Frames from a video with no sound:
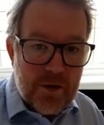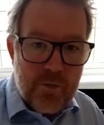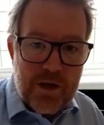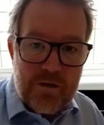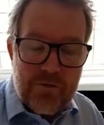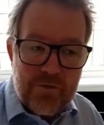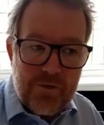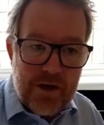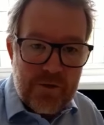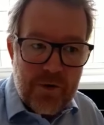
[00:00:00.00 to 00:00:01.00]
we're giving
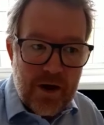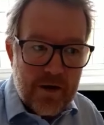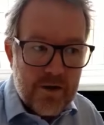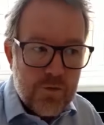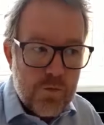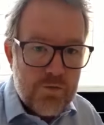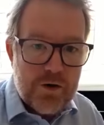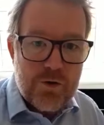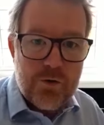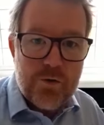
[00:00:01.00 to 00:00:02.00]
feedback, we're
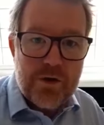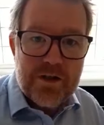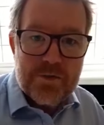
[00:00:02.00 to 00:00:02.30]
recording